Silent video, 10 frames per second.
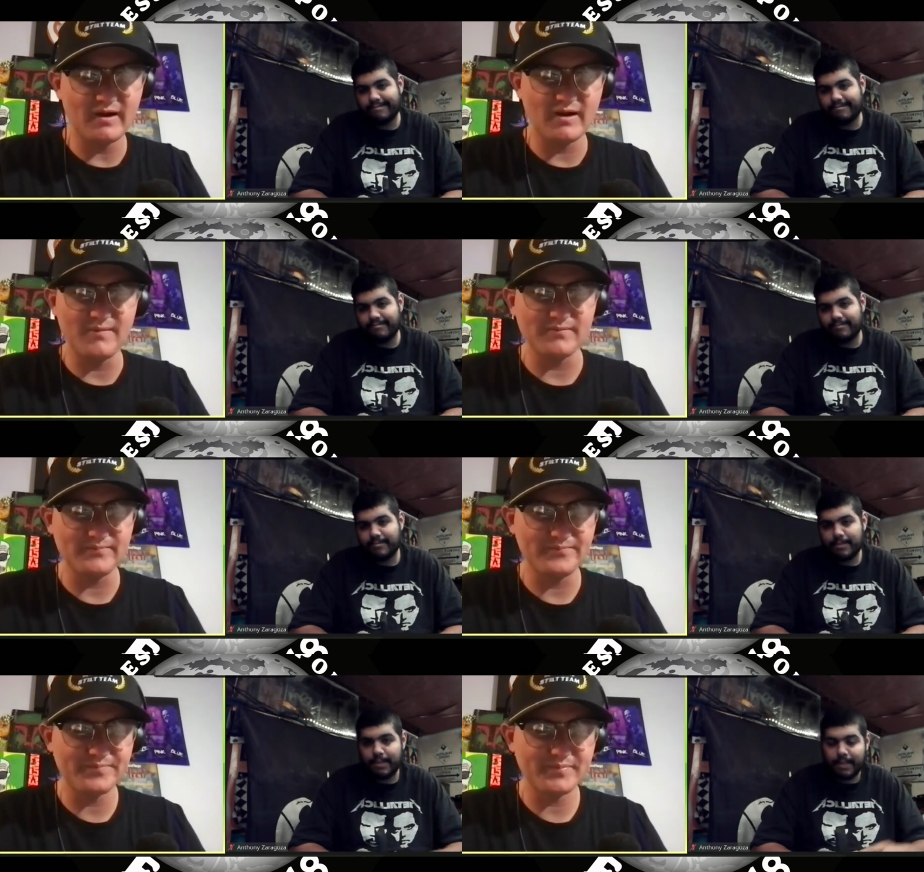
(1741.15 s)

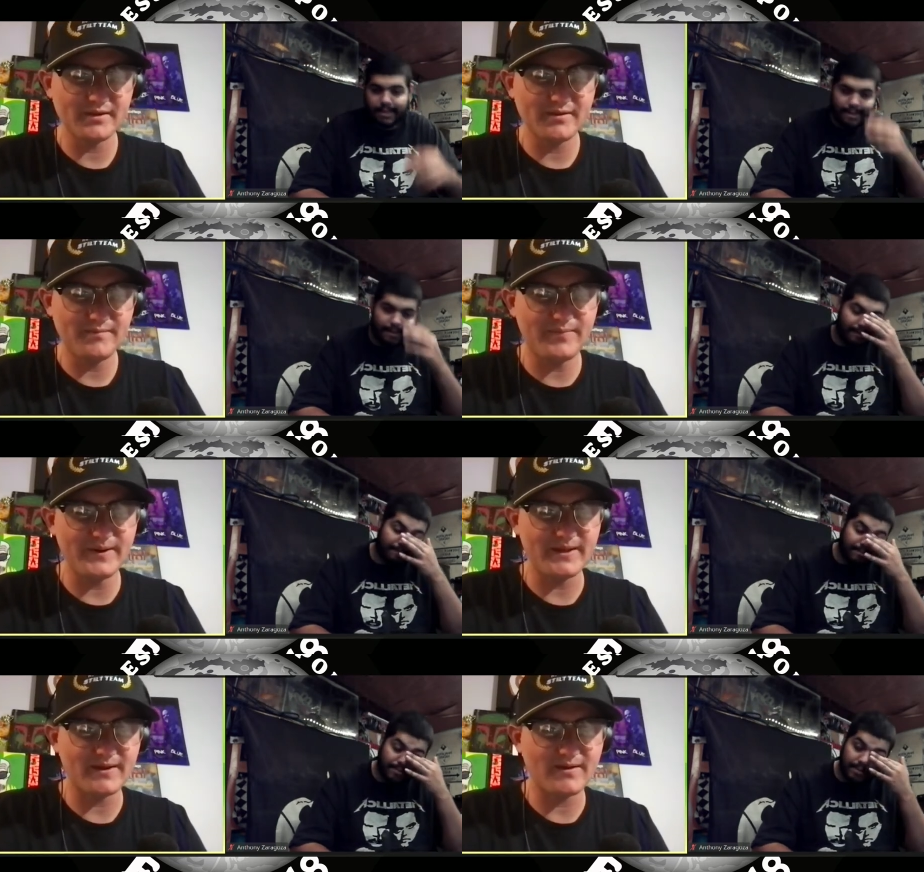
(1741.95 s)
Speaker 1: Um,
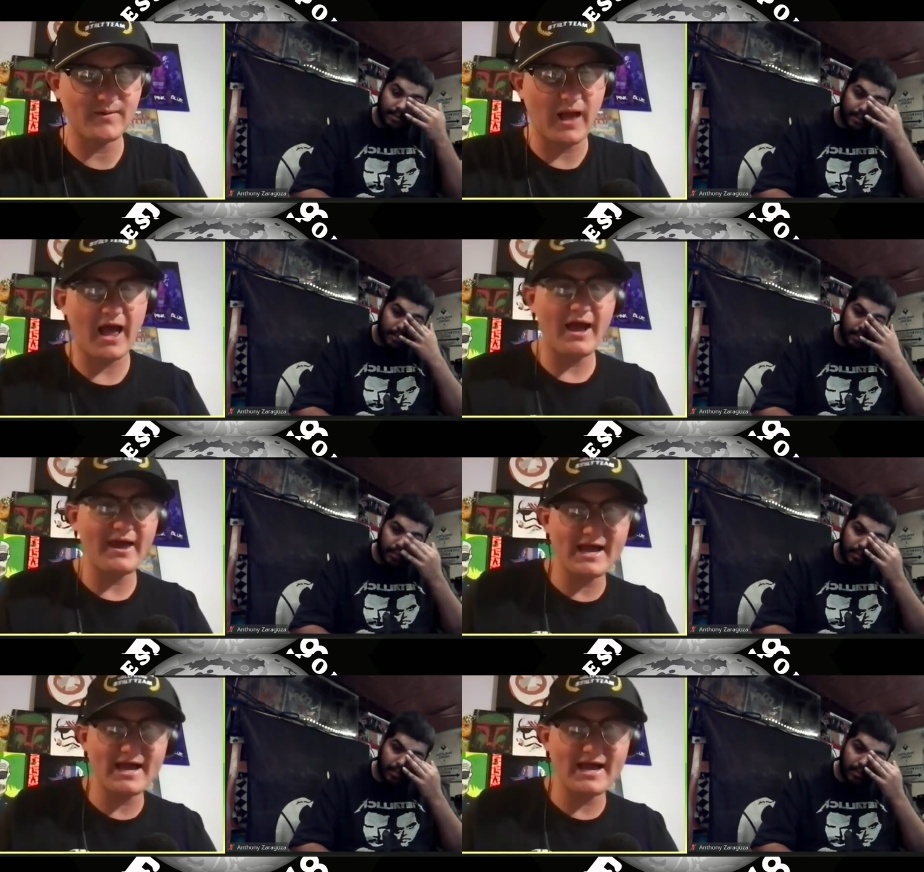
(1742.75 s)
but I